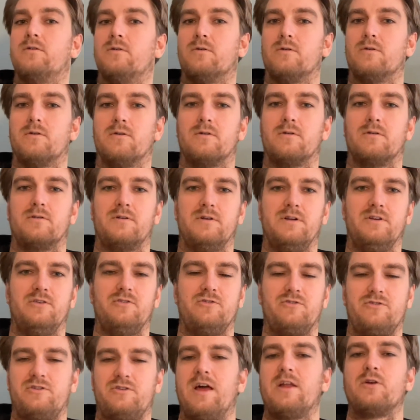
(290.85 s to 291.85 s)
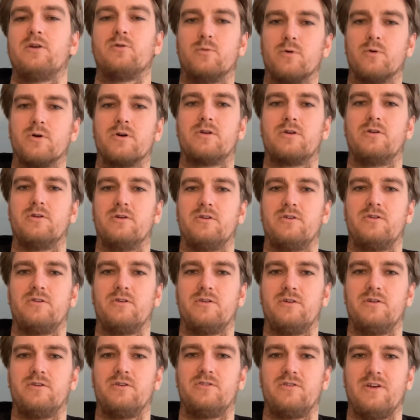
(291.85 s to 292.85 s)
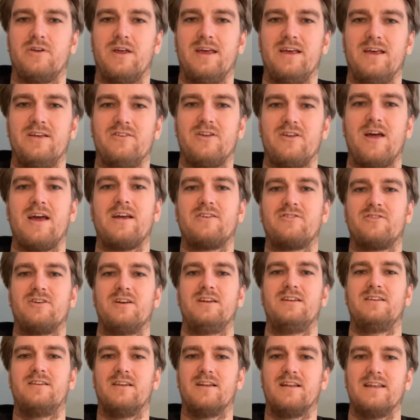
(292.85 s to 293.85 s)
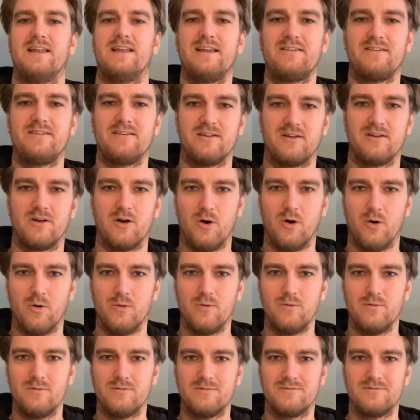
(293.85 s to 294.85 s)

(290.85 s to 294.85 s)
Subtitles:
or this shadow work you could say, is actually the letting go,